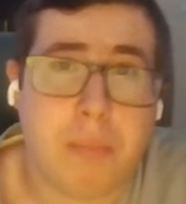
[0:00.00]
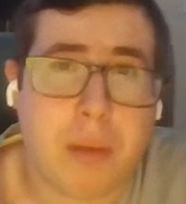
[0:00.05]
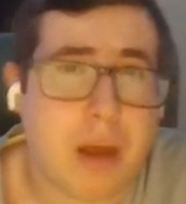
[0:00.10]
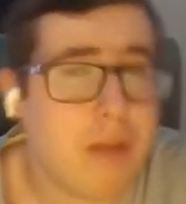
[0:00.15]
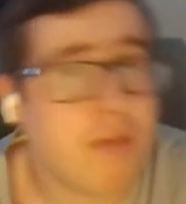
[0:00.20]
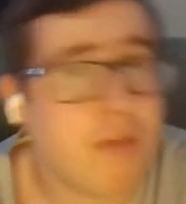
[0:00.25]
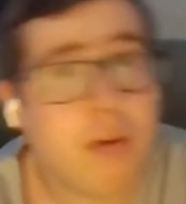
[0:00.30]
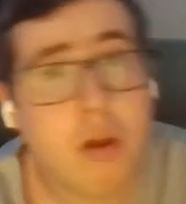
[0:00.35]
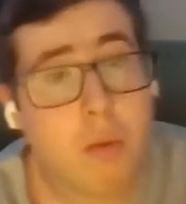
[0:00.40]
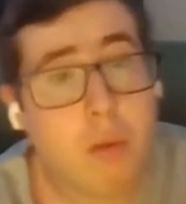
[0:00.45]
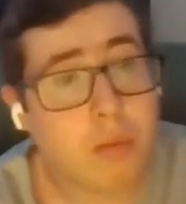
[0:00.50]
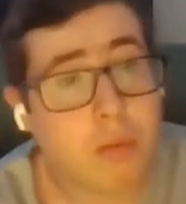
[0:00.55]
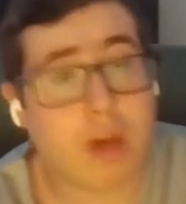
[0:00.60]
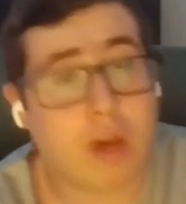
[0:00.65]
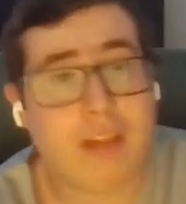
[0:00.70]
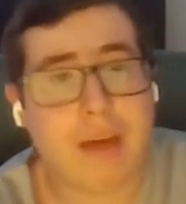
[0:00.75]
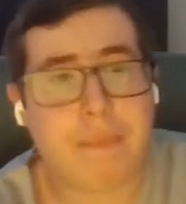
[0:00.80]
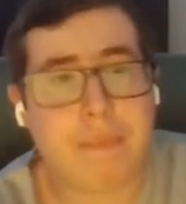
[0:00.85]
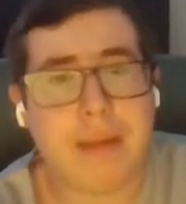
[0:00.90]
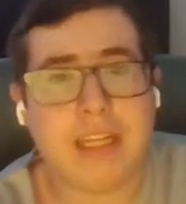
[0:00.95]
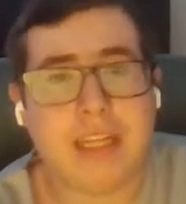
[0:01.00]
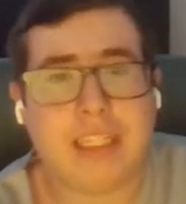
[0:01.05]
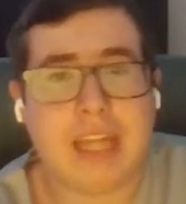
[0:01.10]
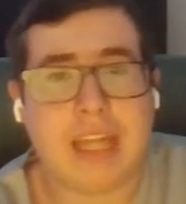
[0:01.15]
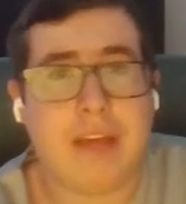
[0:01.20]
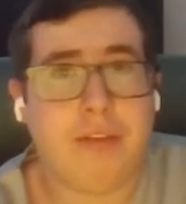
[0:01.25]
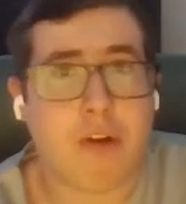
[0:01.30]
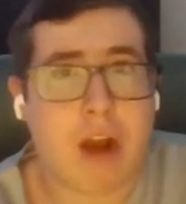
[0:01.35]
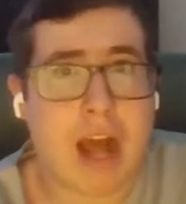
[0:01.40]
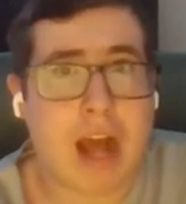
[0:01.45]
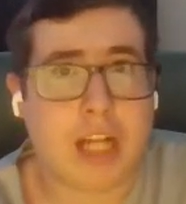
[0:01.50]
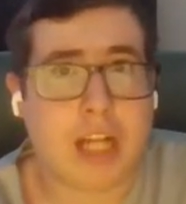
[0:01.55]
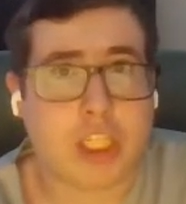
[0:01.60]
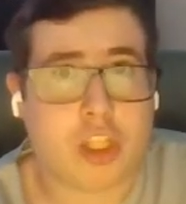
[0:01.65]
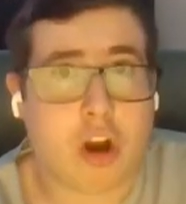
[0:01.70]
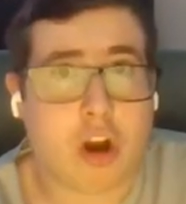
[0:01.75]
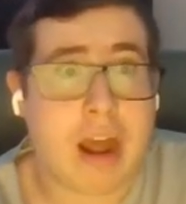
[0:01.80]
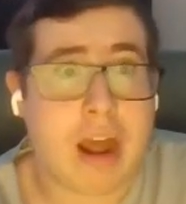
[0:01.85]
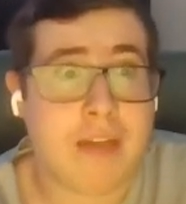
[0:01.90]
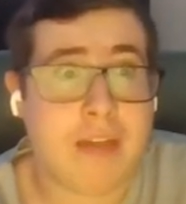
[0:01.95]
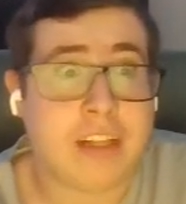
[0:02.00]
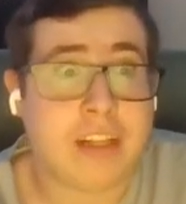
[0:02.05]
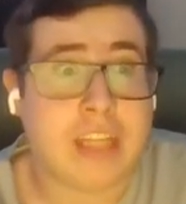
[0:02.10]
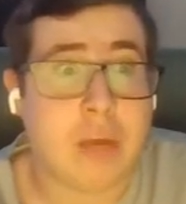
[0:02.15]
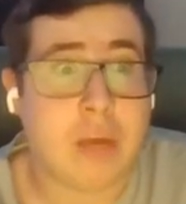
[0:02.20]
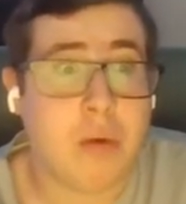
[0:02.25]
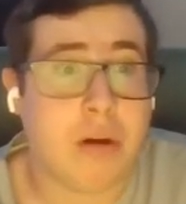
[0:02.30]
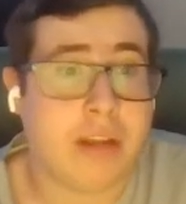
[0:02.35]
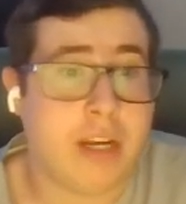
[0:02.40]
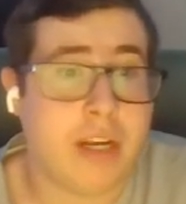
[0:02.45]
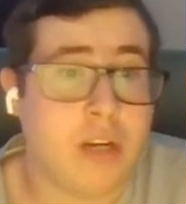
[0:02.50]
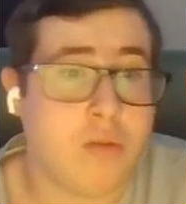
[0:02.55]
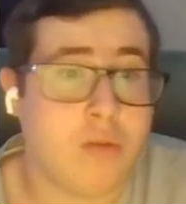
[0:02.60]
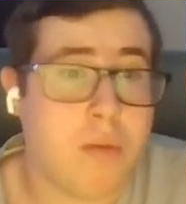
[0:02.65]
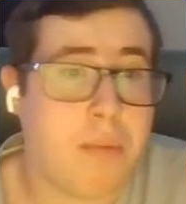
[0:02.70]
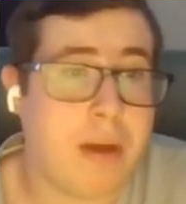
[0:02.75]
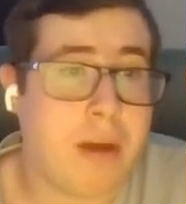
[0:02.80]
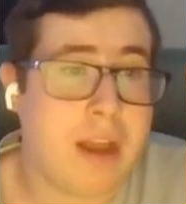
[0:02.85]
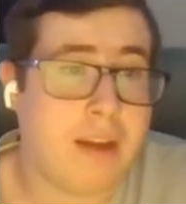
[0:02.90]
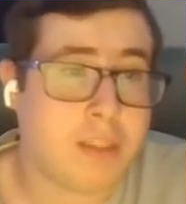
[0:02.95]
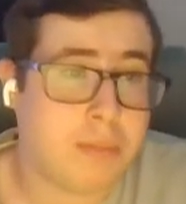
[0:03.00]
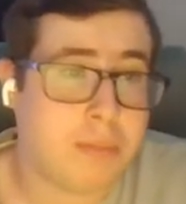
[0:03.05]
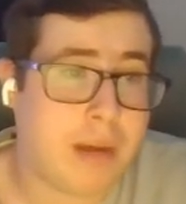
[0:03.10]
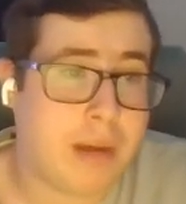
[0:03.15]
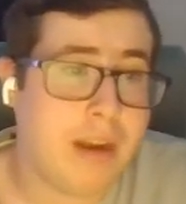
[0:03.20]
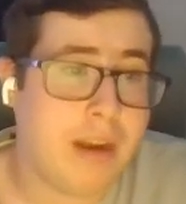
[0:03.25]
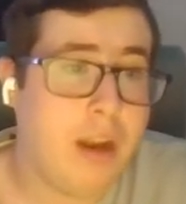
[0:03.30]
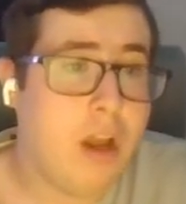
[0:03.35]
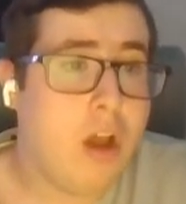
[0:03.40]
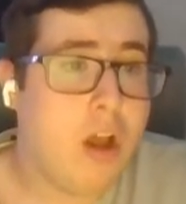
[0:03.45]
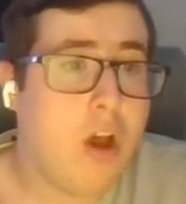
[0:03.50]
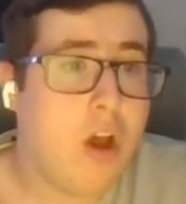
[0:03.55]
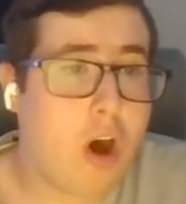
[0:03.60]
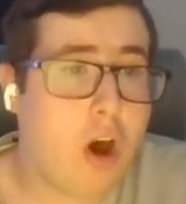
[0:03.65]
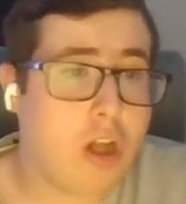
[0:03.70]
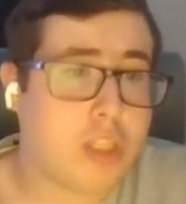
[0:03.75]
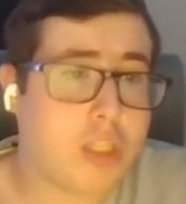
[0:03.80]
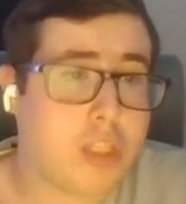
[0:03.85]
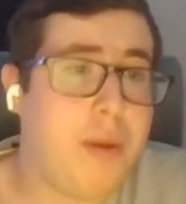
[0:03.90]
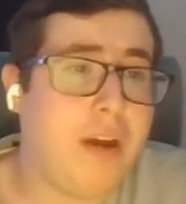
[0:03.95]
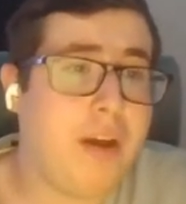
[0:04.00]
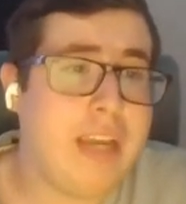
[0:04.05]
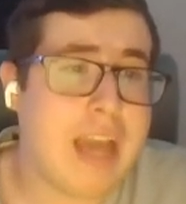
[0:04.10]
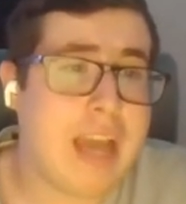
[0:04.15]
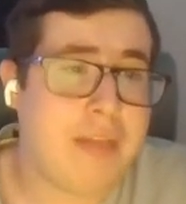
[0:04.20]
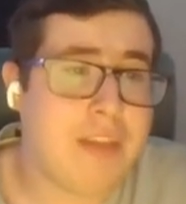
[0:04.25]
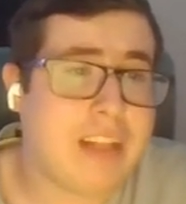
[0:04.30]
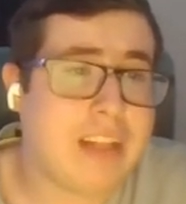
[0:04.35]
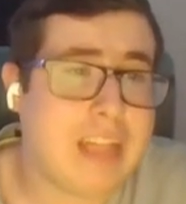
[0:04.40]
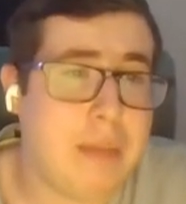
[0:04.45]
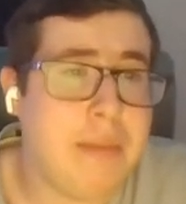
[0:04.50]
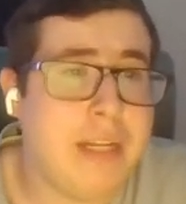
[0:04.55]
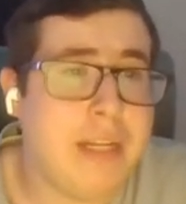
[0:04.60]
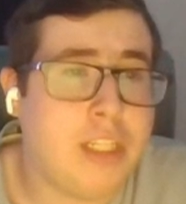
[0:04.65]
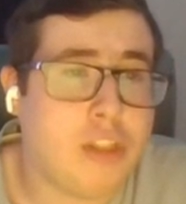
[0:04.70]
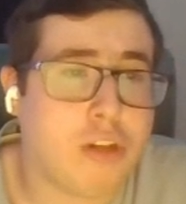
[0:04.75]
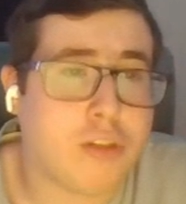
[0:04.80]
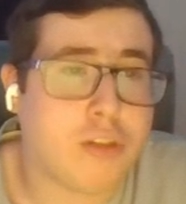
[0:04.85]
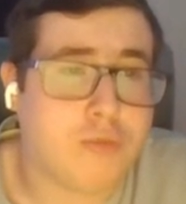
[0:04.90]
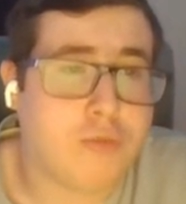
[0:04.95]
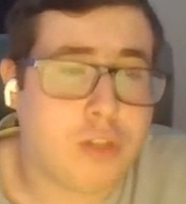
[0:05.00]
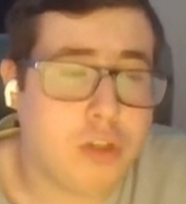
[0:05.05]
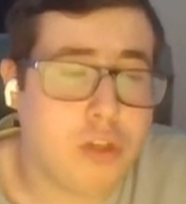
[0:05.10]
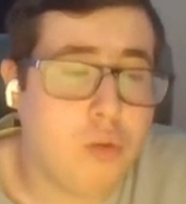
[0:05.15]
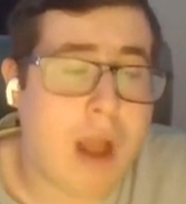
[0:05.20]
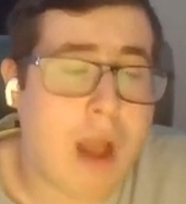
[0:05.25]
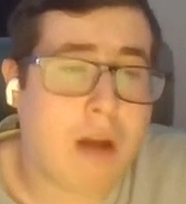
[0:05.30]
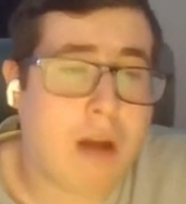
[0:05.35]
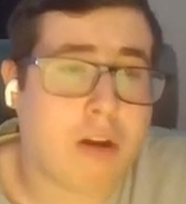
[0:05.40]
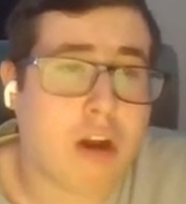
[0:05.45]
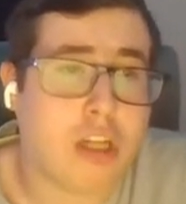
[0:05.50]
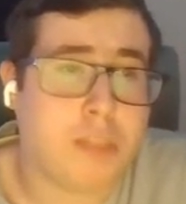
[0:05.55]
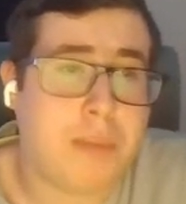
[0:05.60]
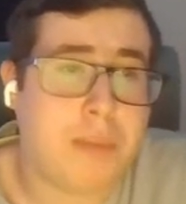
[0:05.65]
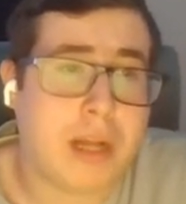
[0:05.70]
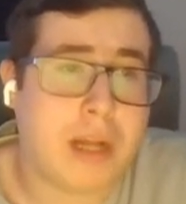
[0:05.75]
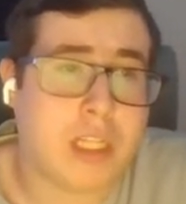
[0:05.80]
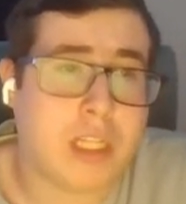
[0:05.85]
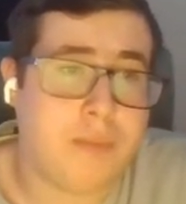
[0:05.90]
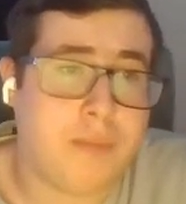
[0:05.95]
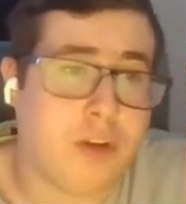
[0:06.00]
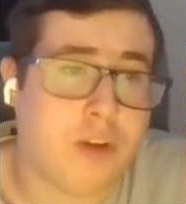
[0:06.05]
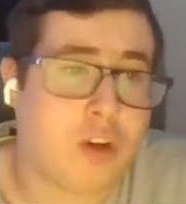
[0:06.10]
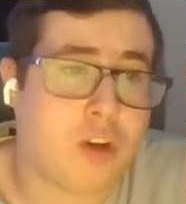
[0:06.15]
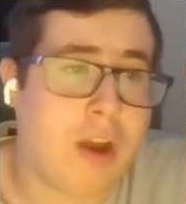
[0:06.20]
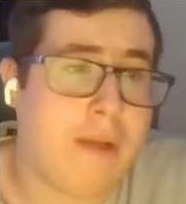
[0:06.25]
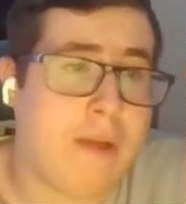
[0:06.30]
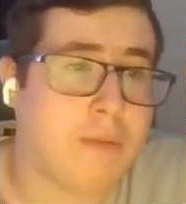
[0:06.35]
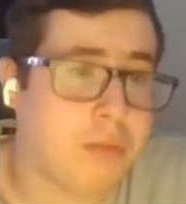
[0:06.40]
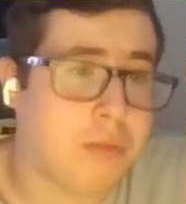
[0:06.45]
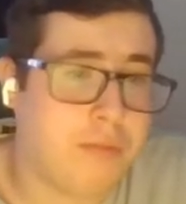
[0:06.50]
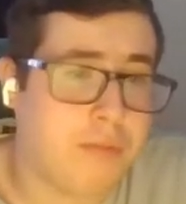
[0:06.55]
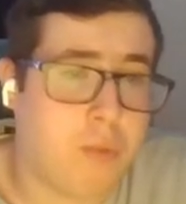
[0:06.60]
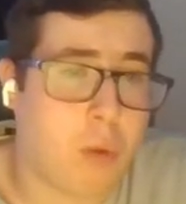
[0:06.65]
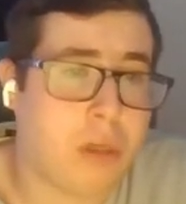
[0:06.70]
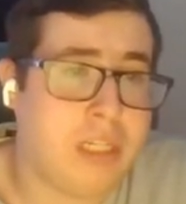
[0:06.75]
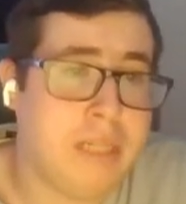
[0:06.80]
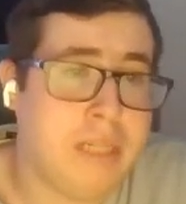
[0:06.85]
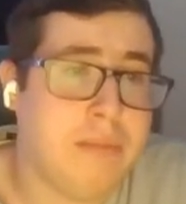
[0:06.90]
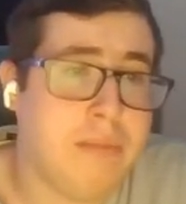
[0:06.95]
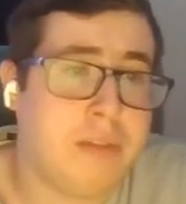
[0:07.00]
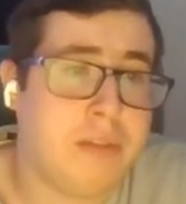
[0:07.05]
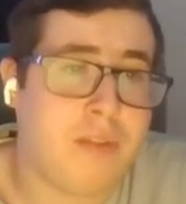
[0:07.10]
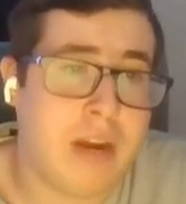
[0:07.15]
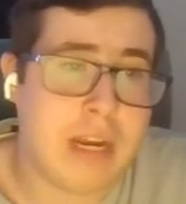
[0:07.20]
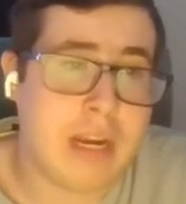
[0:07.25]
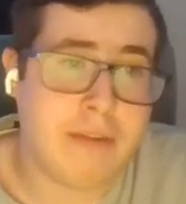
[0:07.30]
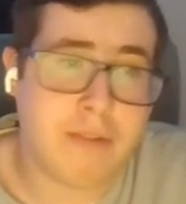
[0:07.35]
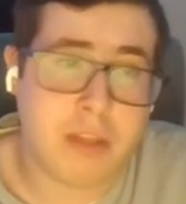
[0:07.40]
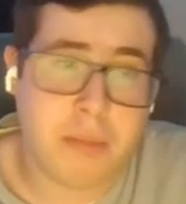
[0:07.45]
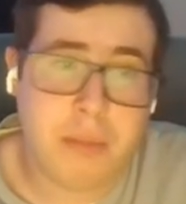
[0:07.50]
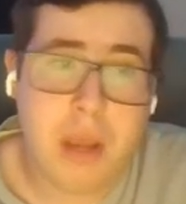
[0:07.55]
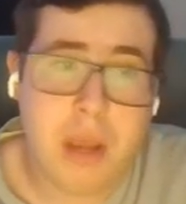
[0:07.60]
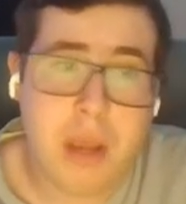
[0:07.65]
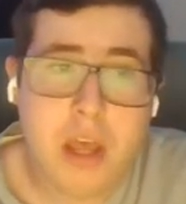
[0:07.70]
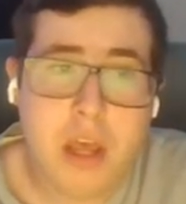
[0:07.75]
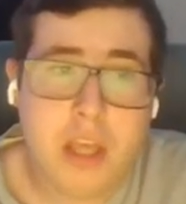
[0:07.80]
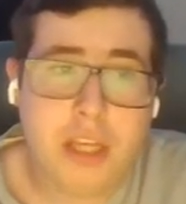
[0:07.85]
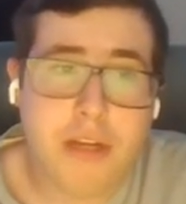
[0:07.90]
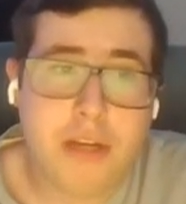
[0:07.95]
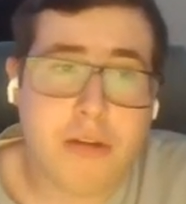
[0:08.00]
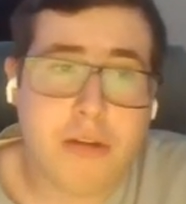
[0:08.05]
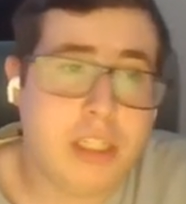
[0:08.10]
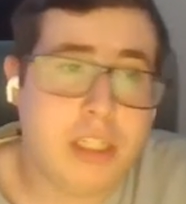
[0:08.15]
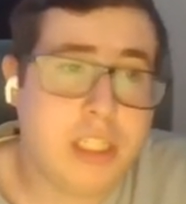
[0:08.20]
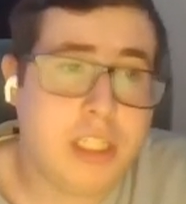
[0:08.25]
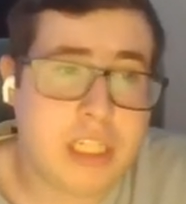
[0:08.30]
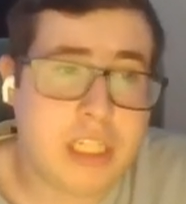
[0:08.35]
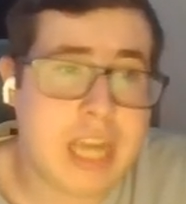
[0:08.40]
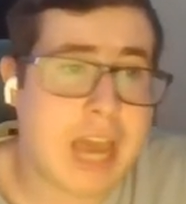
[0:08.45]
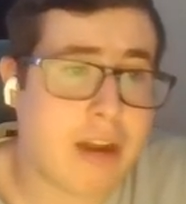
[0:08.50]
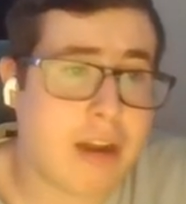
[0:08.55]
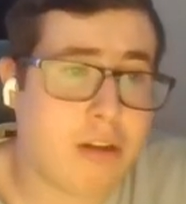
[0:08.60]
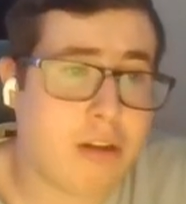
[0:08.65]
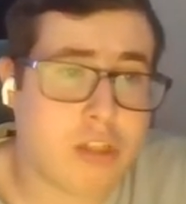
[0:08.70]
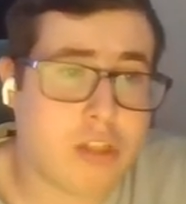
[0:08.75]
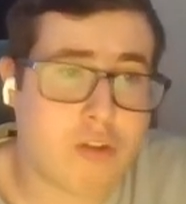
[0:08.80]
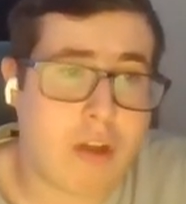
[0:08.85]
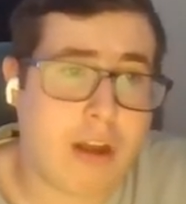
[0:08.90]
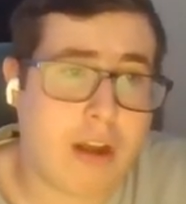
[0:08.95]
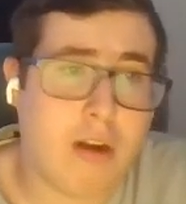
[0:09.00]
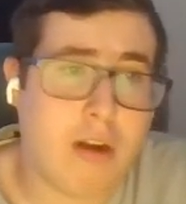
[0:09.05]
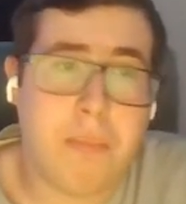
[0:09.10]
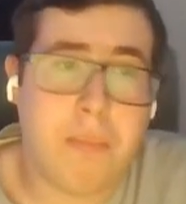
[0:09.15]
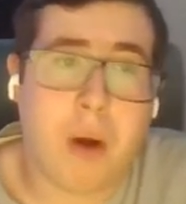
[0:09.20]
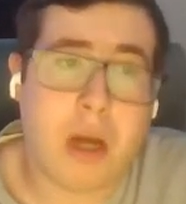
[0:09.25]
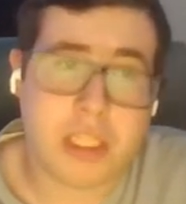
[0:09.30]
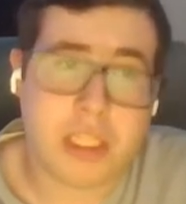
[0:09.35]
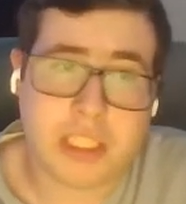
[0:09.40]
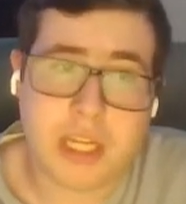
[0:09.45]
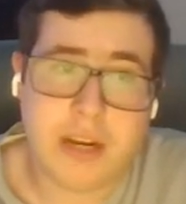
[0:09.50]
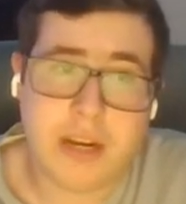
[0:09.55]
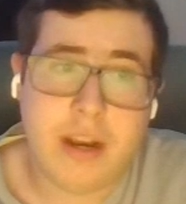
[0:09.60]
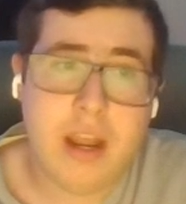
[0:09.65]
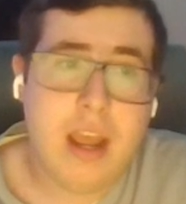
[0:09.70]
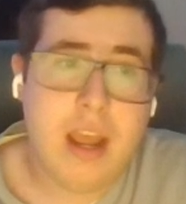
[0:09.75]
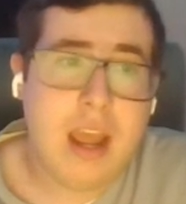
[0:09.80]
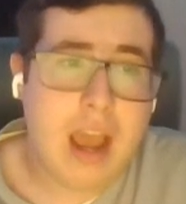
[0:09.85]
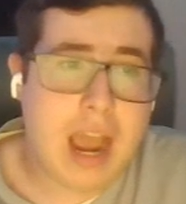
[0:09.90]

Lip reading: But with all that being said, their hot start, I think they will get into a playoff spot. Ultimately, I think that means there's 2 wild card spots up for grabs with 4 teams fighting for them. Houston, Seattle, Toronto, Boston.